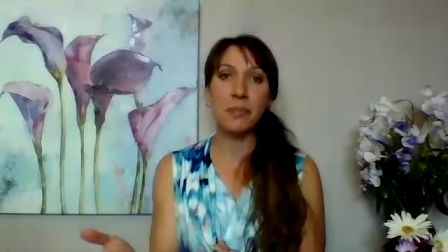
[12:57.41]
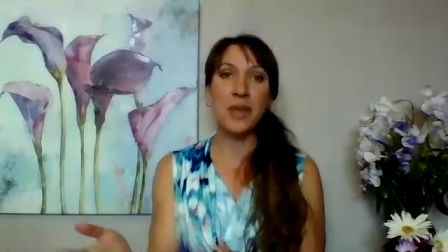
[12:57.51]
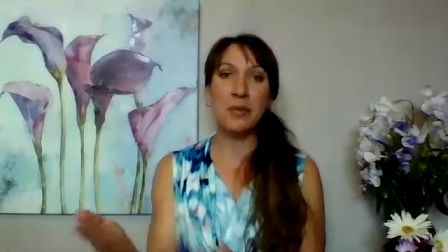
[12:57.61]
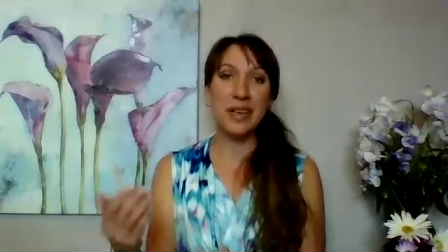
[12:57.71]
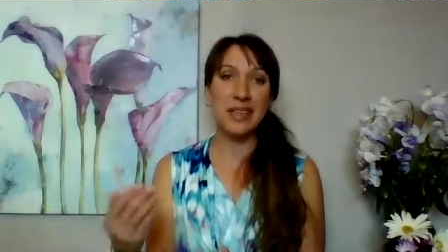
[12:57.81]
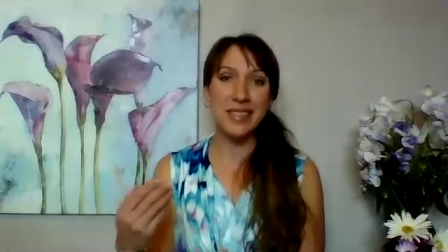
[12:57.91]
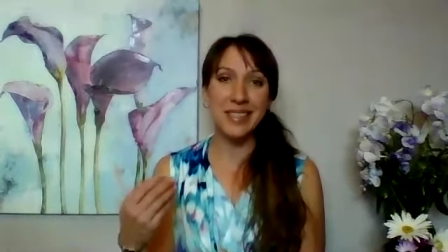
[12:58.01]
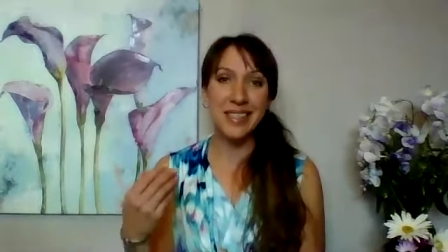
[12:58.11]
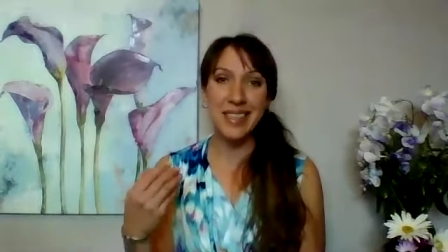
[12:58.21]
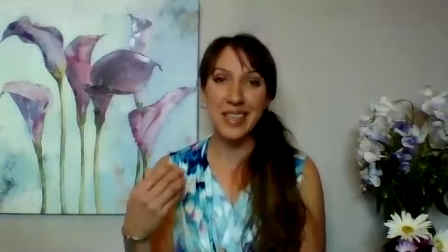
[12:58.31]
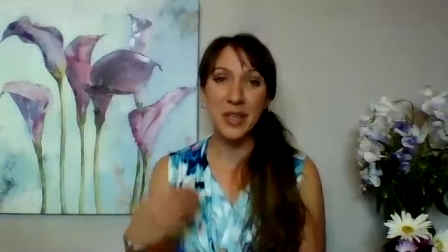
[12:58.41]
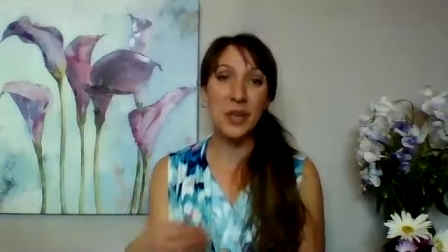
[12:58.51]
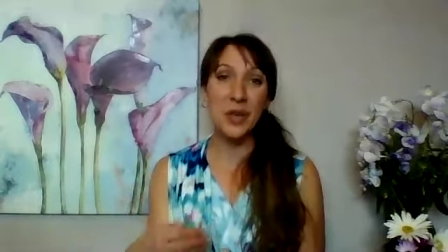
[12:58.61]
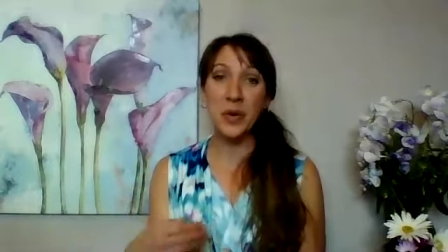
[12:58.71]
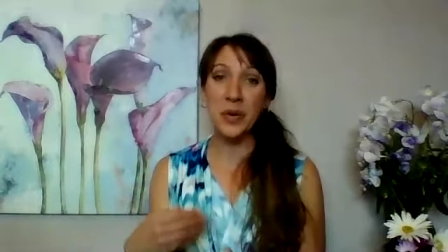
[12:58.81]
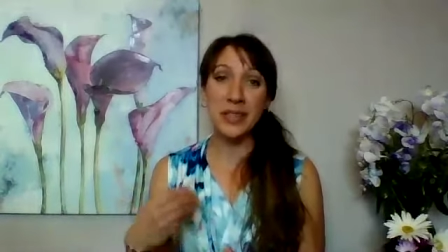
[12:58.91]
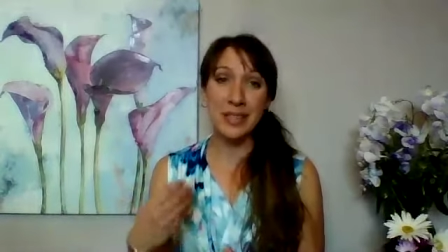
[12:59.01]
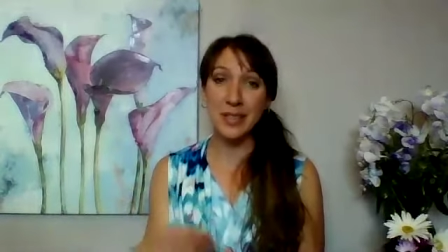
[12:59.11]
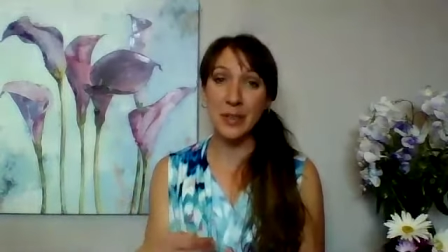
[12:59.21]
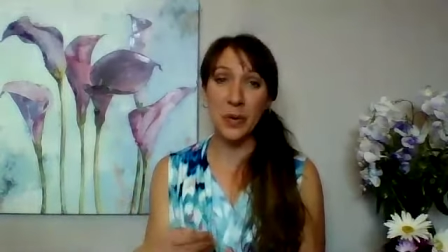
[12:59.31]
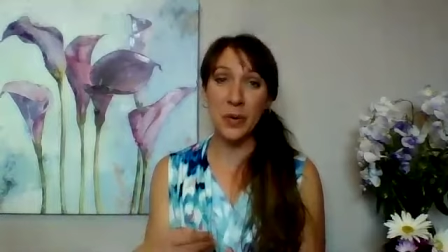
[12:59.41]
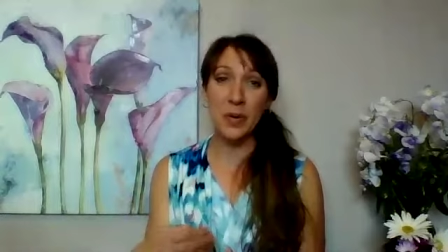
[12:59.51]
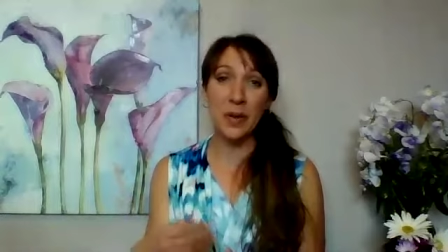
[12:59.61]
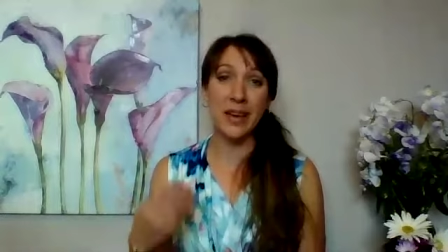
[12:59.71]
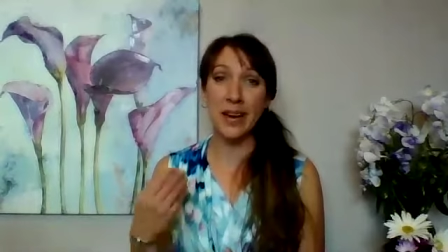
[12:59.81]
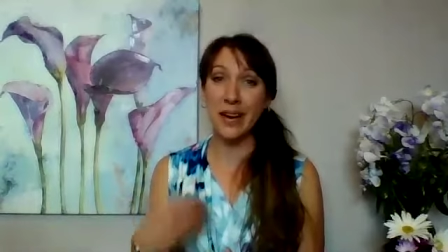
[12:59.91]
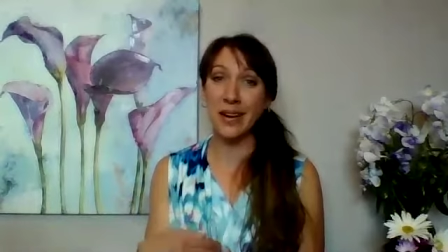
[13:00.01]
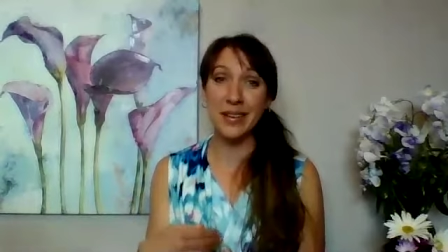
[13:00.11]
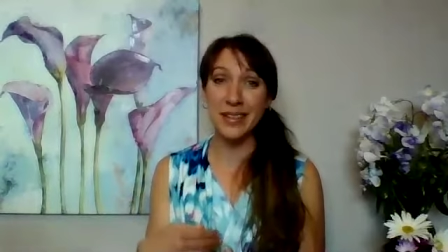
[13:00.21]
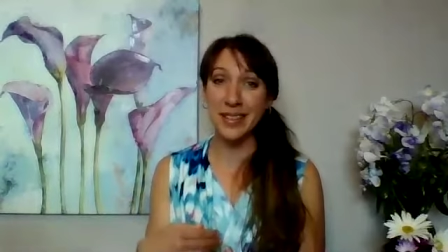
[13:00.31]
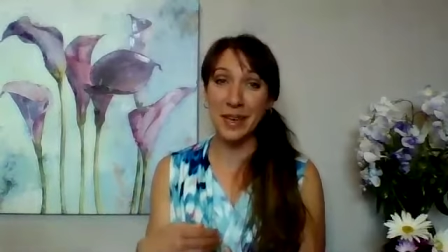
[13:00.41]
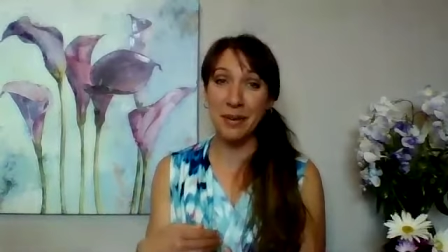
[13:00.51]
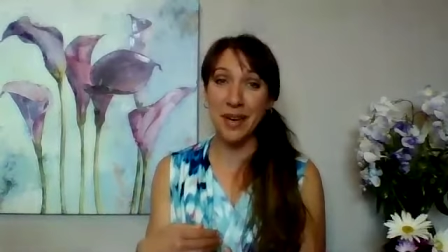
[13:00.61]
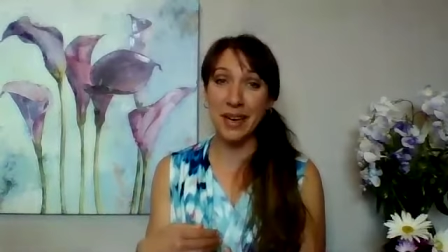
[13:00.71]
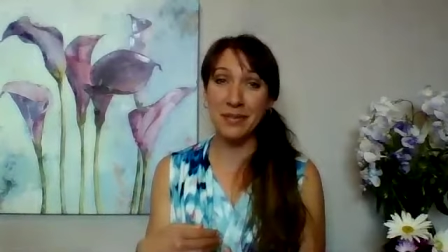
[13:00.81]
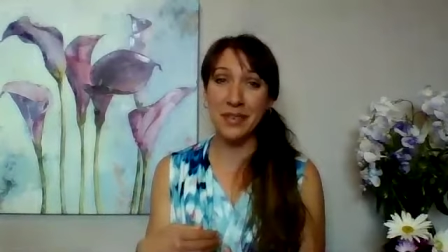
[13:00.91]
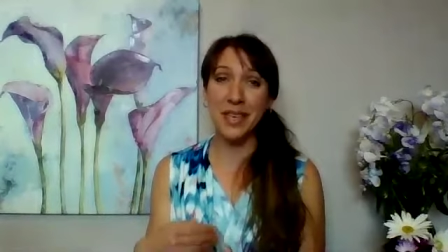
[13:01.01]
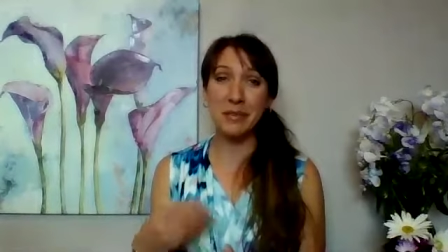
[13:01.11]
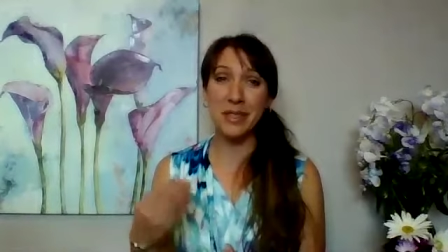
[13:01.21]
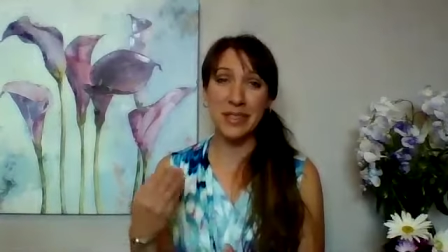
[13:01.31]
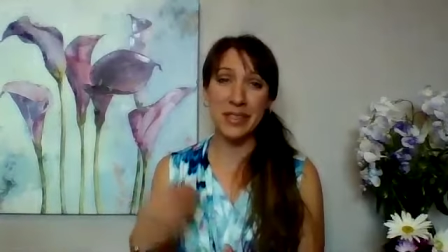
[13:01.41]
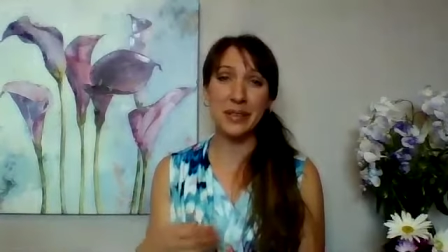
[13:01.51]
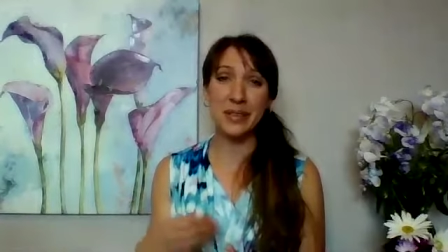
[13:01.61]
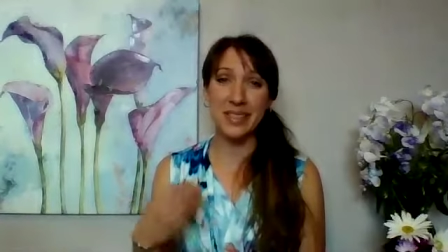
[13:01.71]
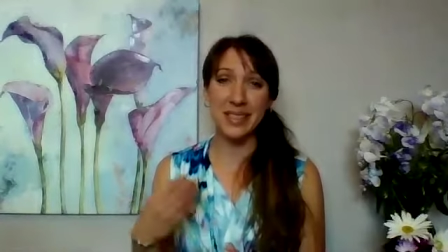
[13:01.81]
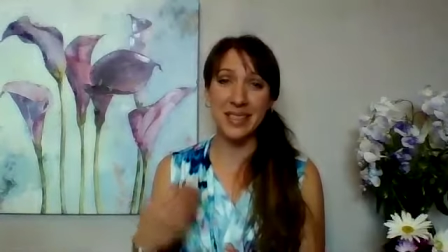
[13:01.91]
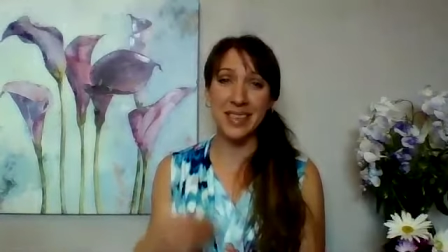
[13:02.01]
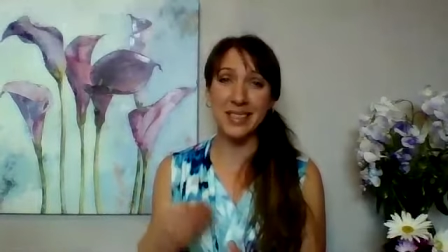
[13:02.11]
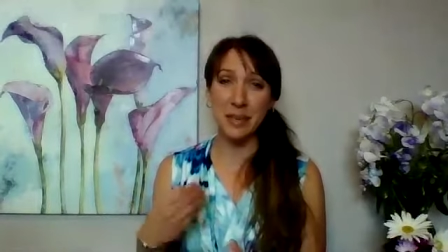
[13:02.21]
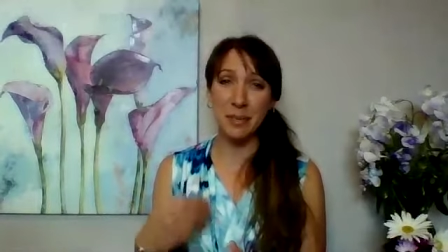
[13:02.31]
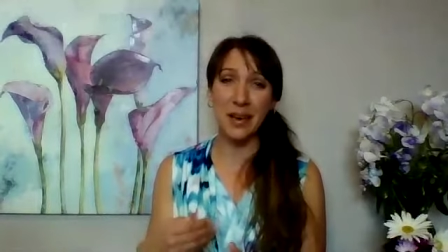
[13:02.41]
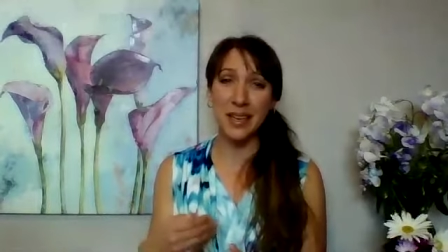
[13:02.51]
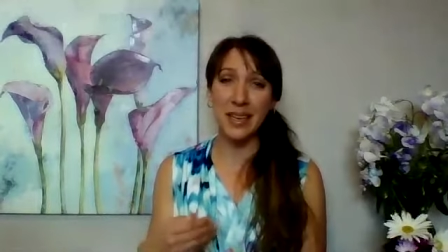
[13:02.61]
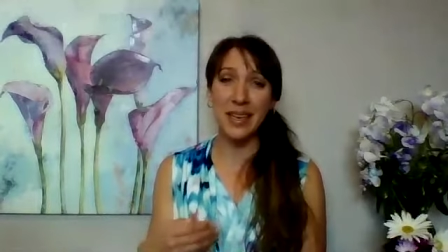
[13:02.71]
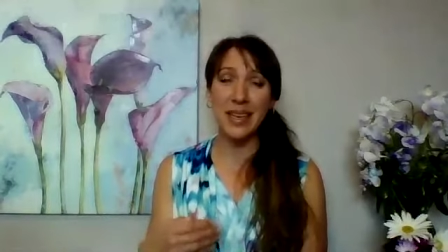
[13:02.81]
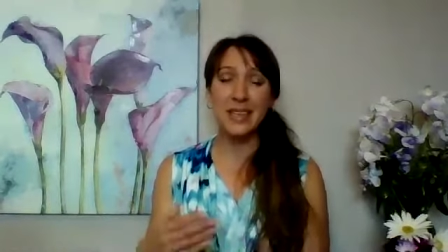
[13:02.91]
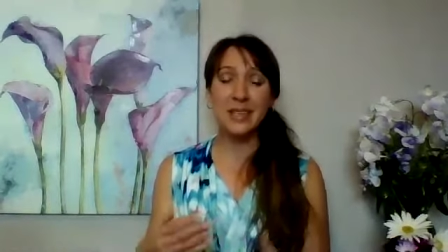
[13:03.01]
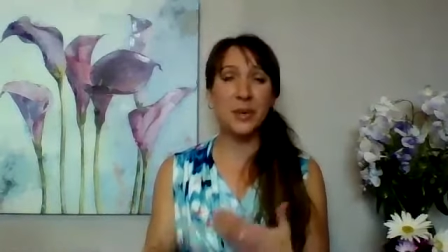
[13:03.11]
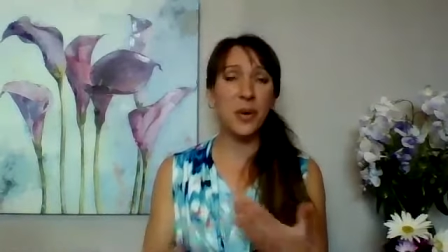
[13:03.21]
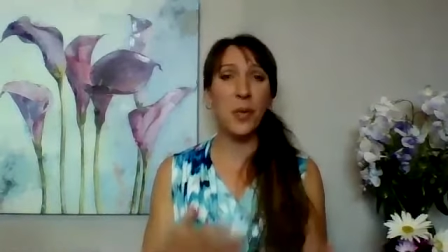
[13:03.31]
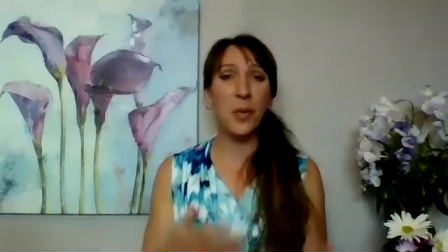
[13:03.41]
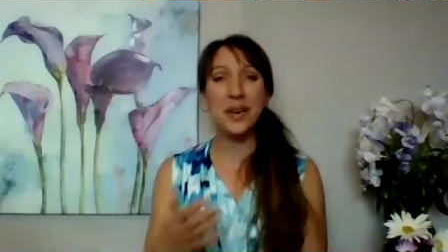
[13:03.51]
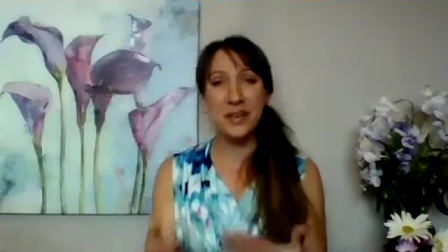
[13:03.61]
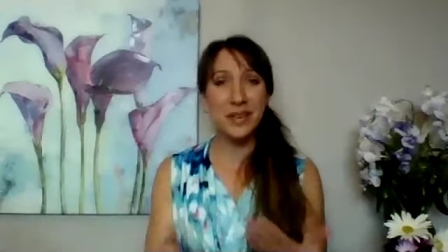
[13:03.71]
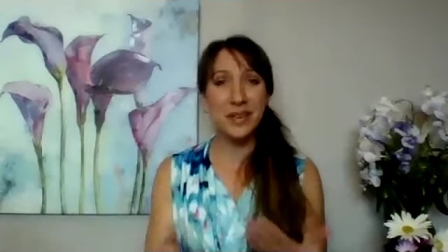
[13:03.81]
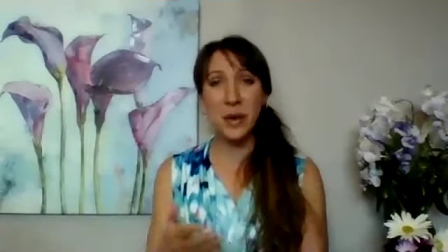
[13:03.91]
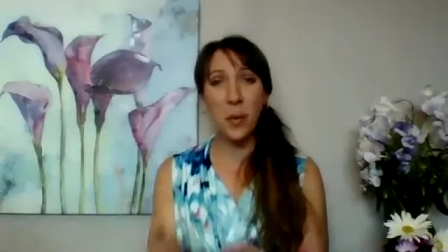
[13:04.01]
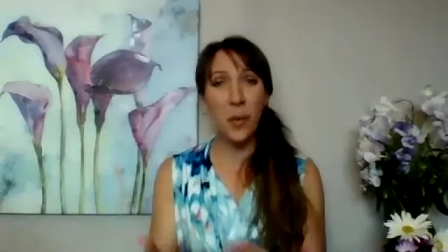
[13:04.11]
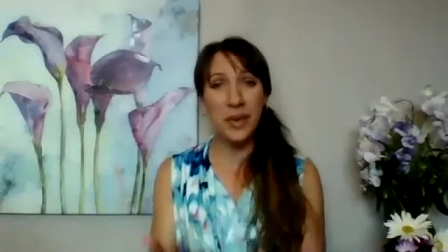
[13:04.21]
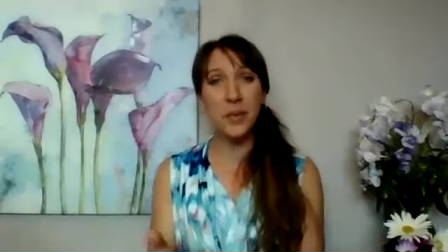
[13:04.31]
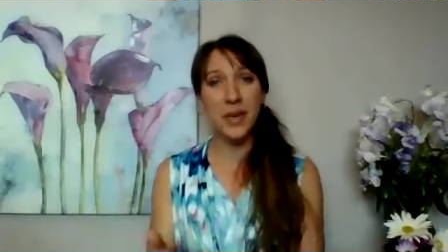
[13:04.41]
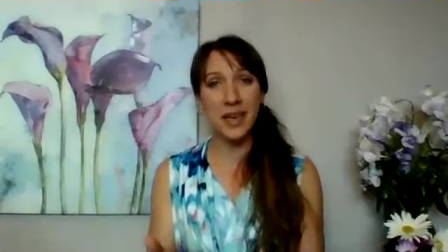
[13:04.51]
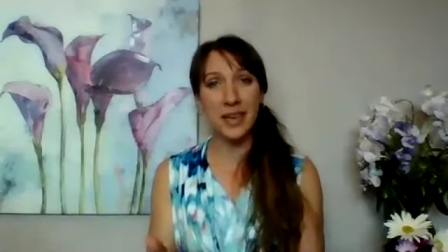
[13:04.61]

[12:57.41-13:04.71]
It wasn't you as a soul and a heart that they were after. It was you as a sexy body. So no wonder we get